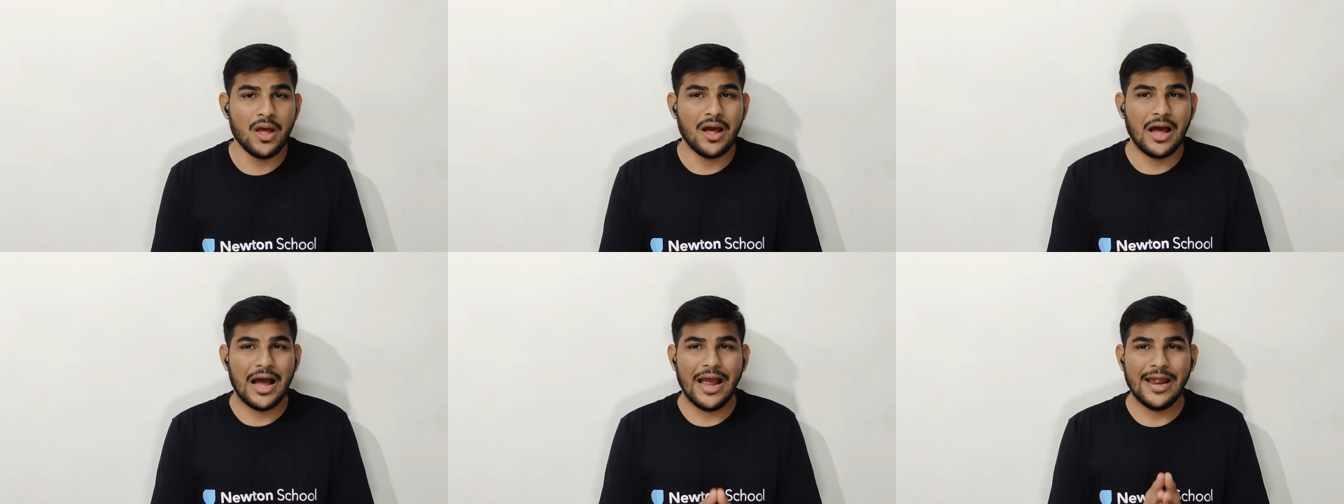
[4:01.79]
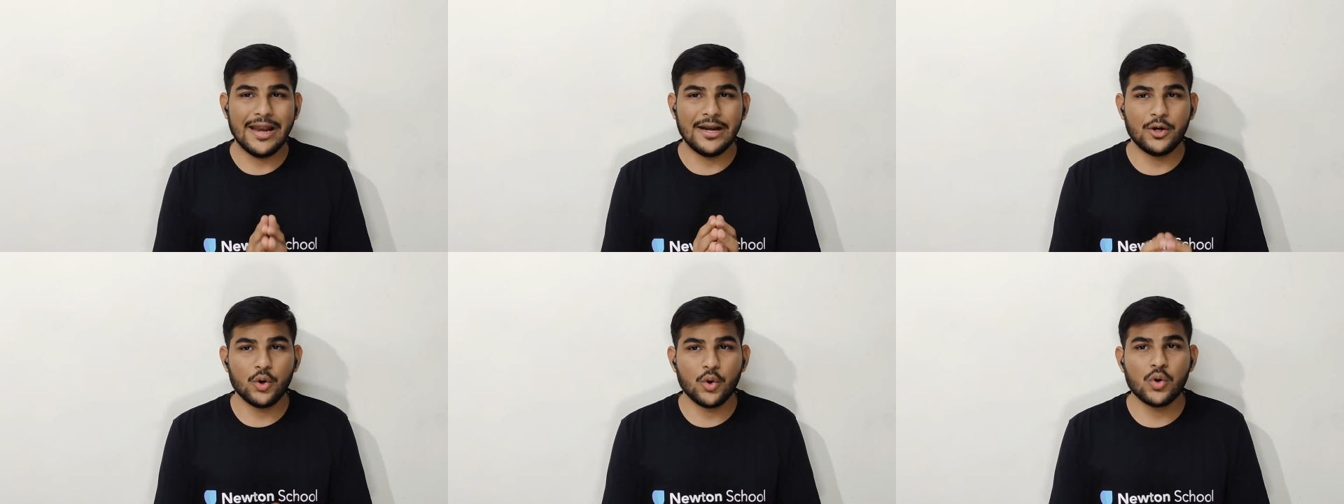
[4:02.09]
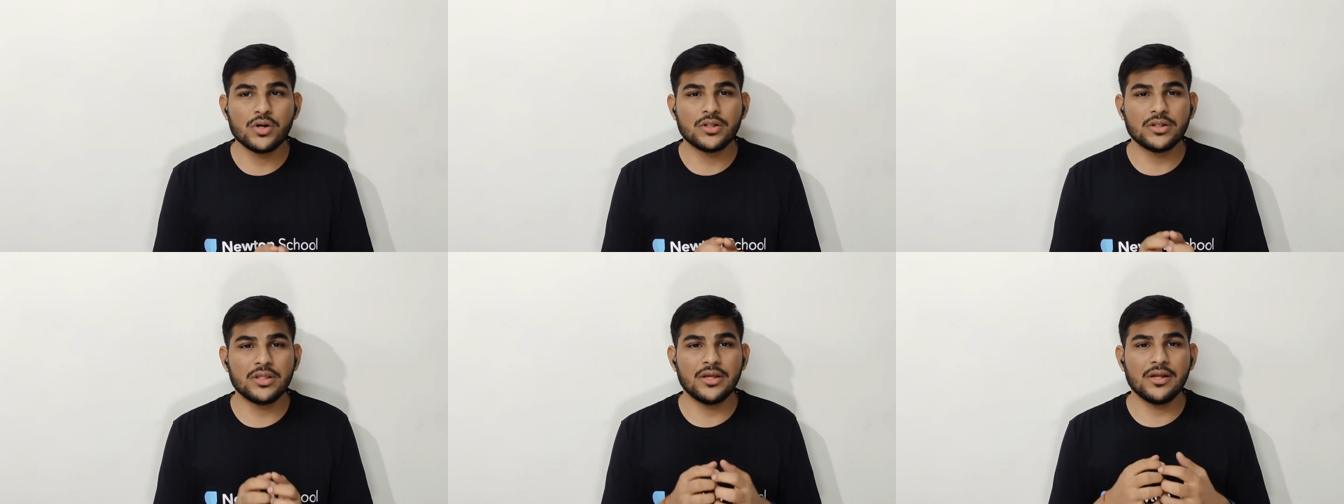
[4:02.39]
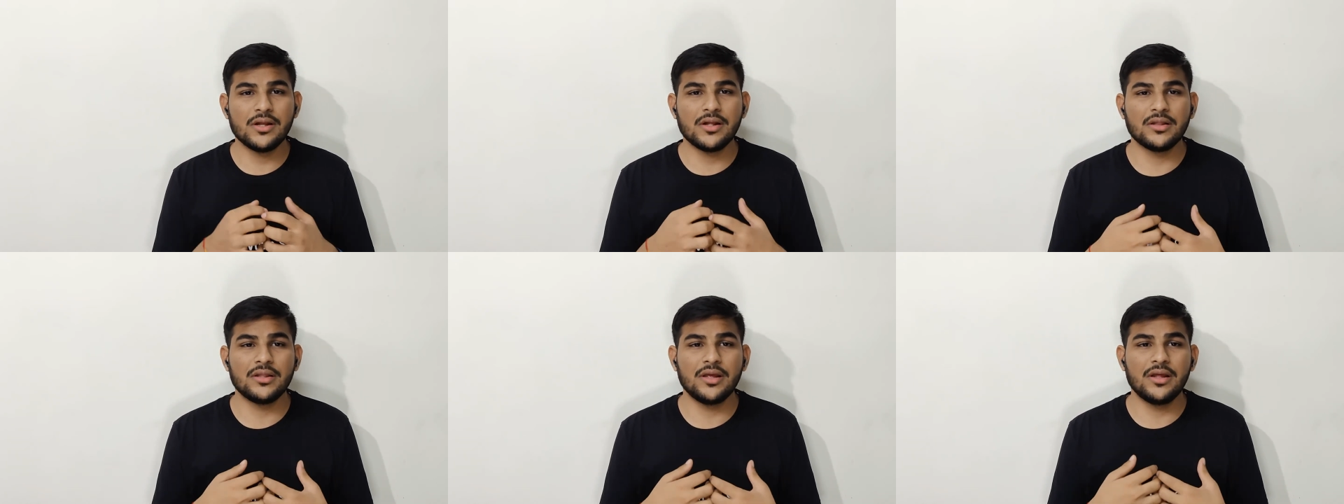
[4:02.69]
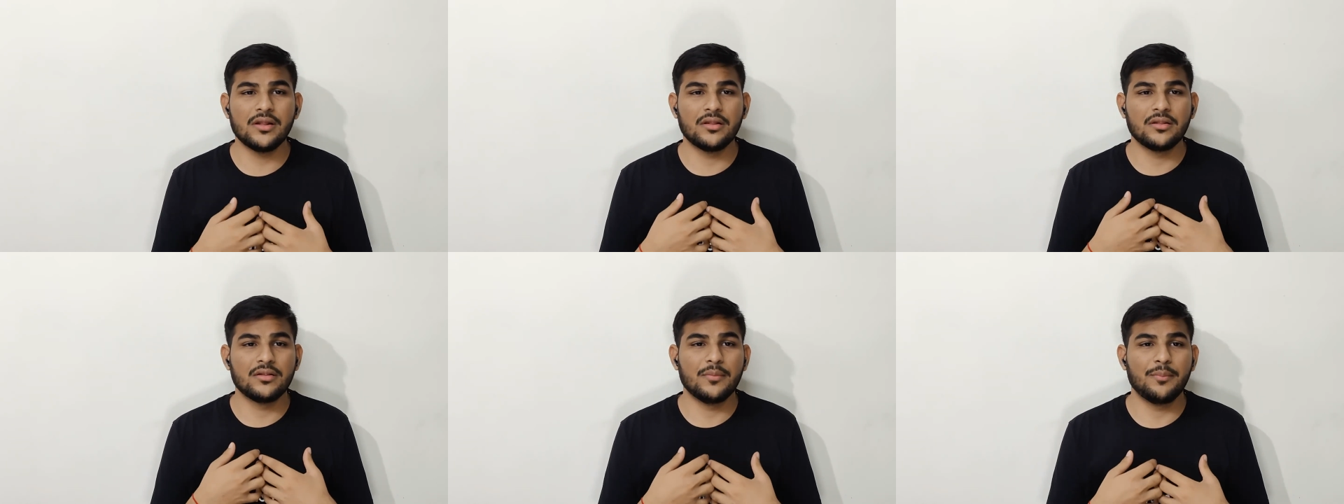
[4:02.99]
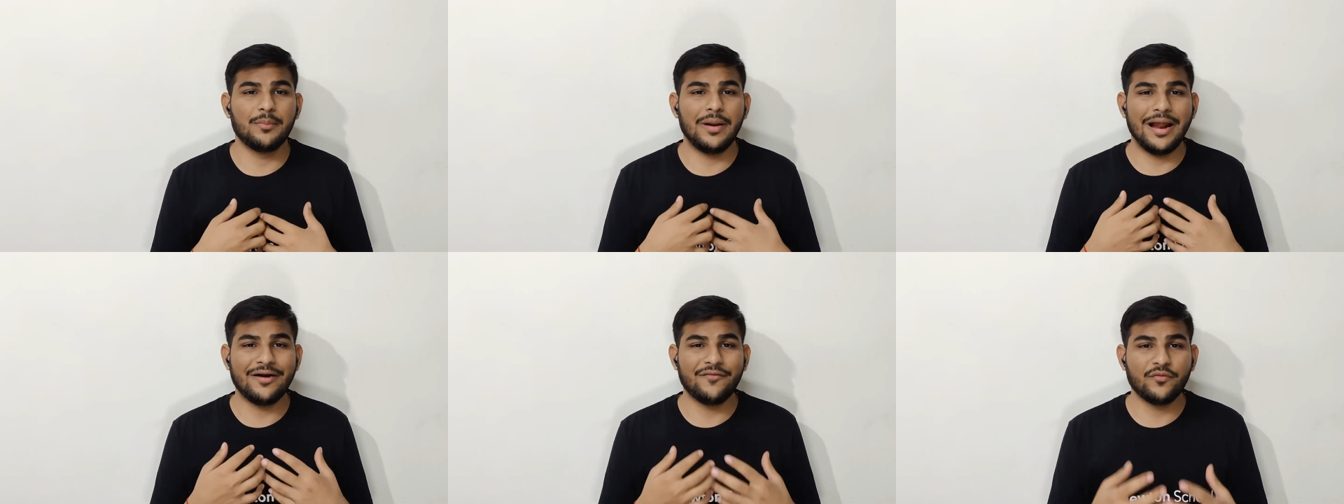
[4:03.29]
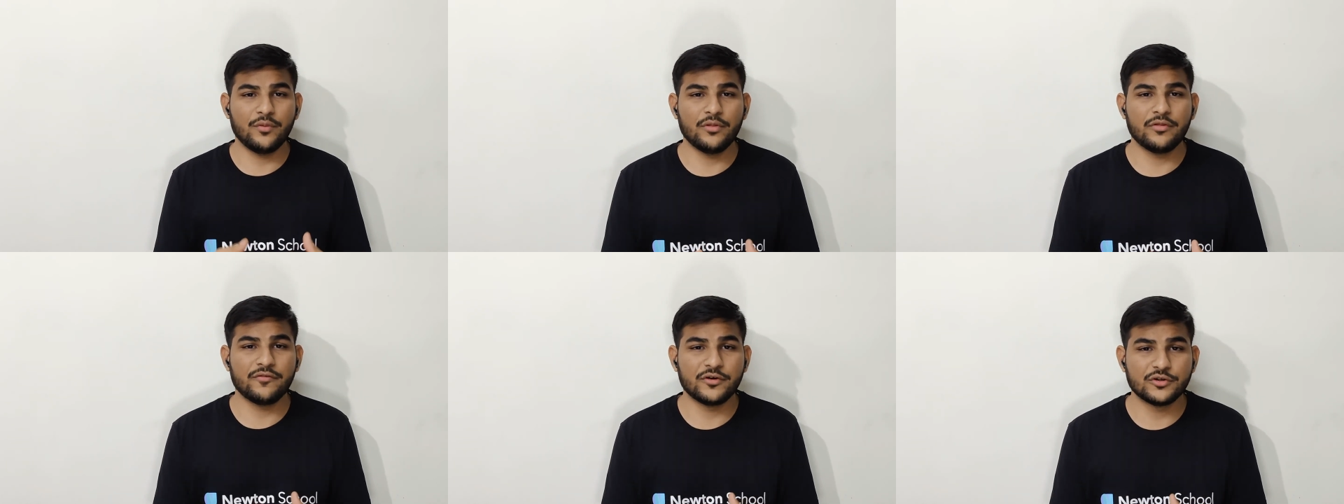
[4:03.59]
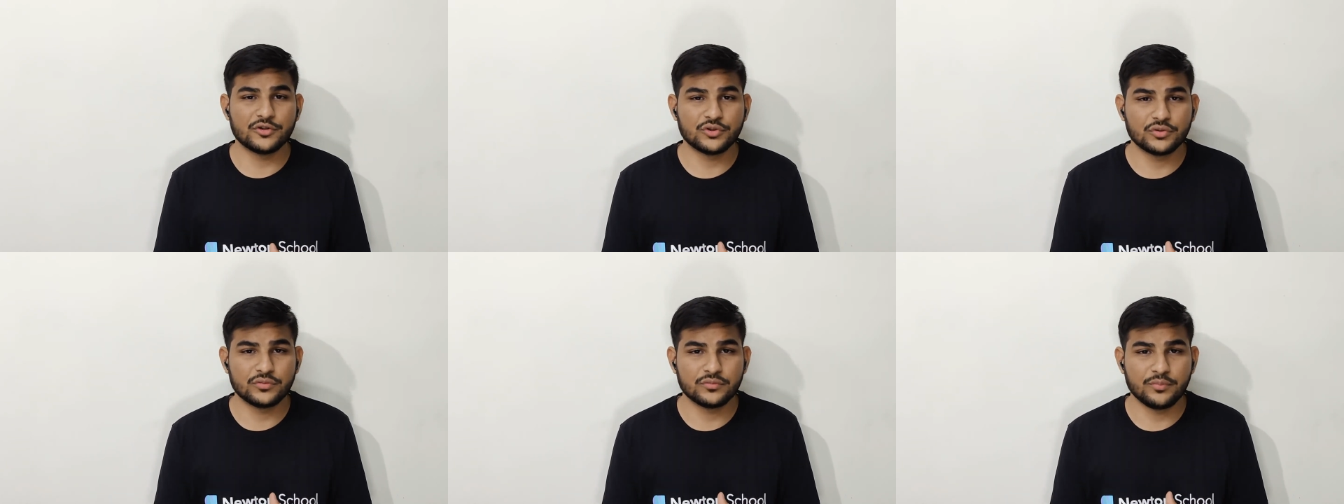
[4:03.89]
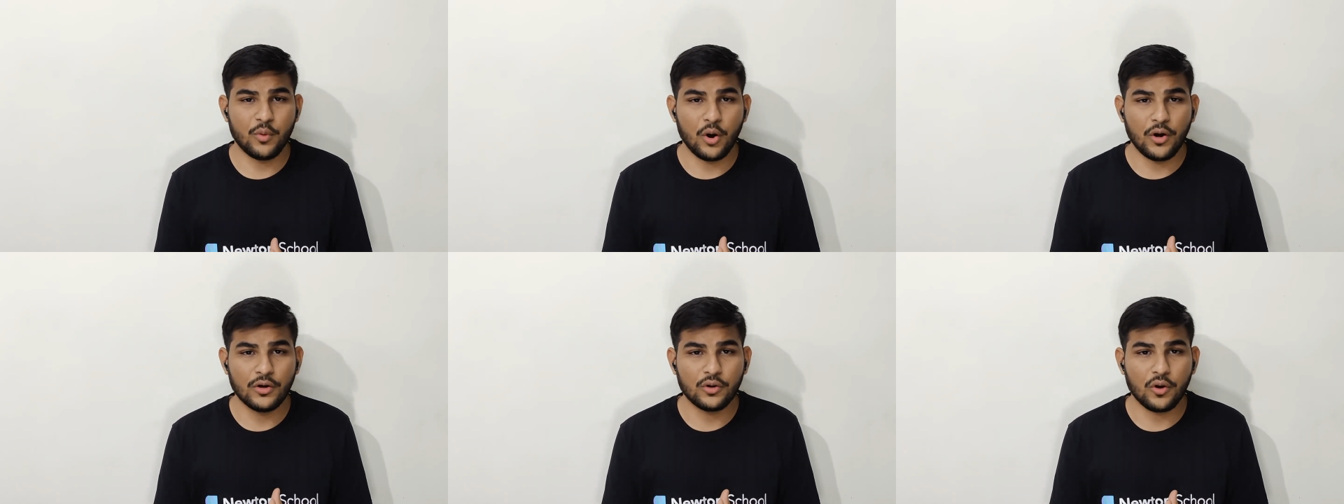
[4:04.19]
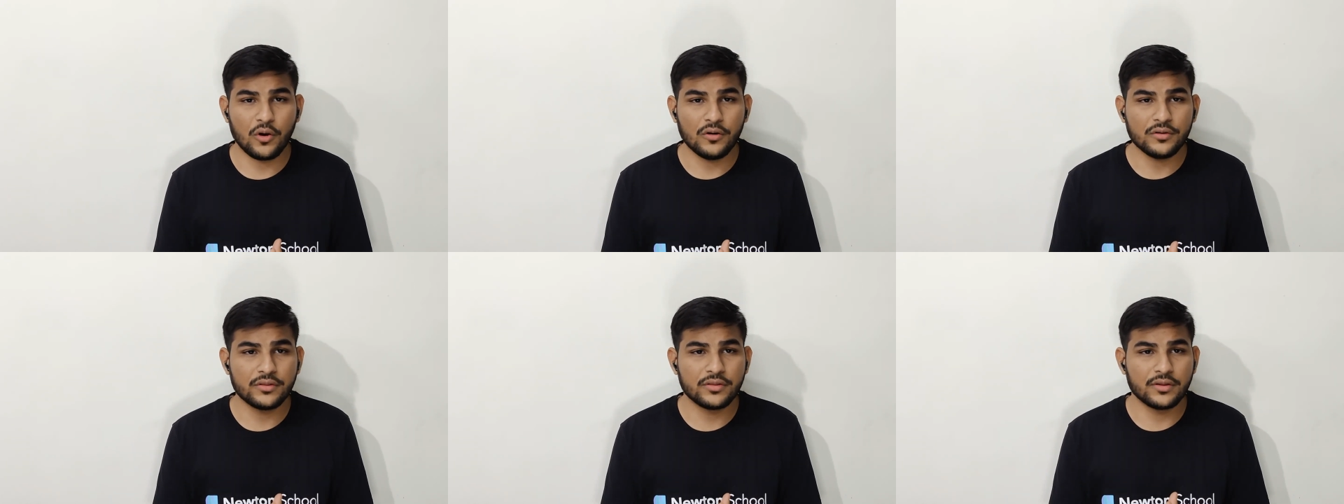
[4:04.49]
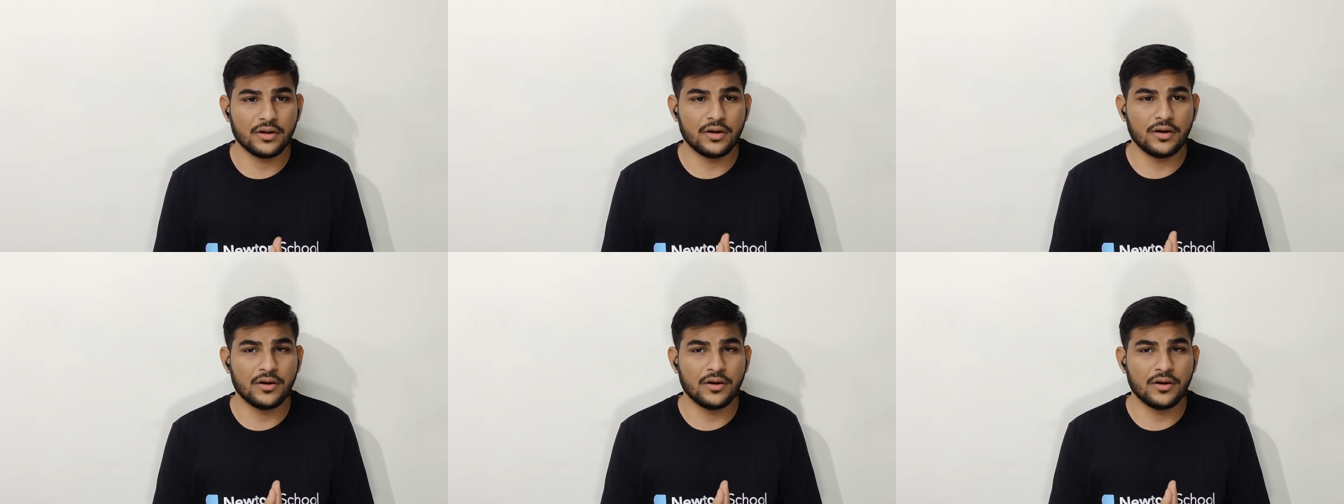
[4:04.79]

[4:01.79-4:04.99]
I don't think the platform is for small talks.